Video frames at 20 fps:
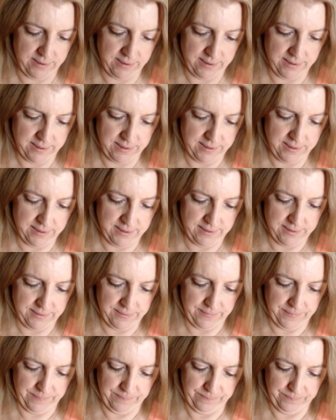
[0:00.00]

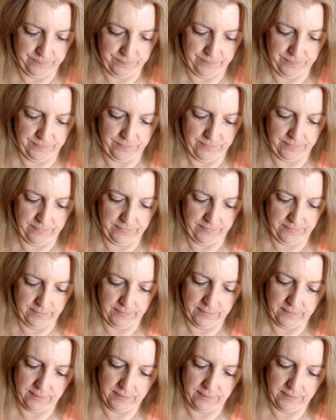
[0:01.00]
Nothing is said.